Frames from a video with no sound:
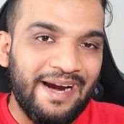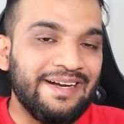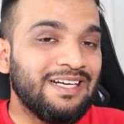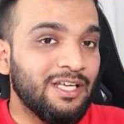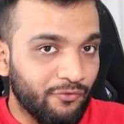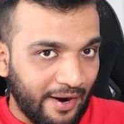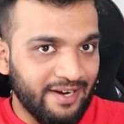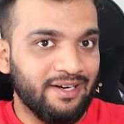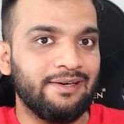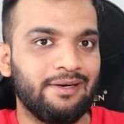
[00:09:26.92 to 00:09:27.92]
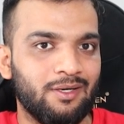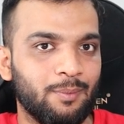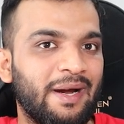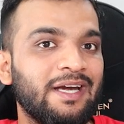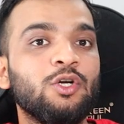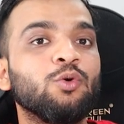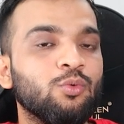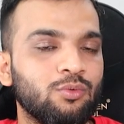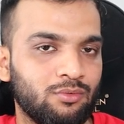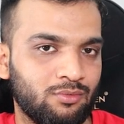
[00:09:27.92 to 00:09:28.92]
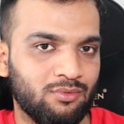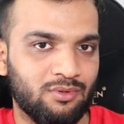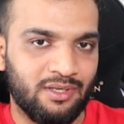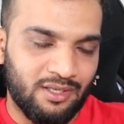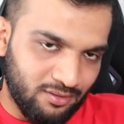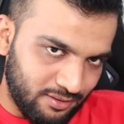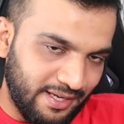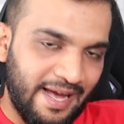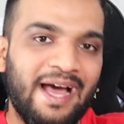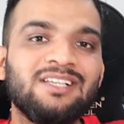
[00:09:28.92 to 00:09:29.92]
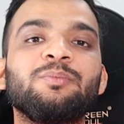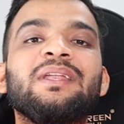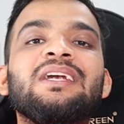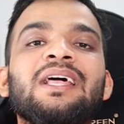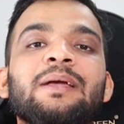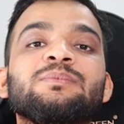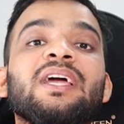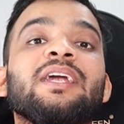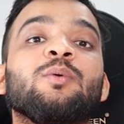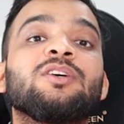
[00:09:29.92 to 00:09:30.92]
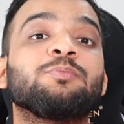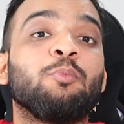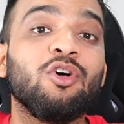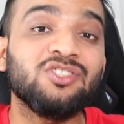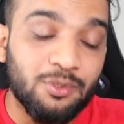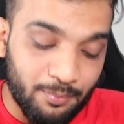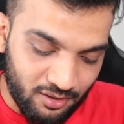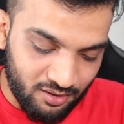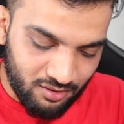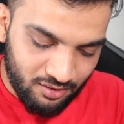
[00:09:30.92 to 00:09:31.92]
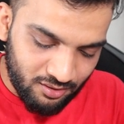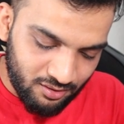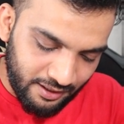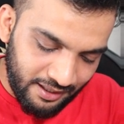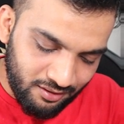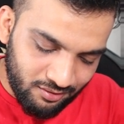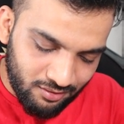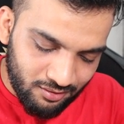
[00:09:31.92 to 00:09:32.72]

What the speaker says: I divided it by 2 as many times it was possible, right?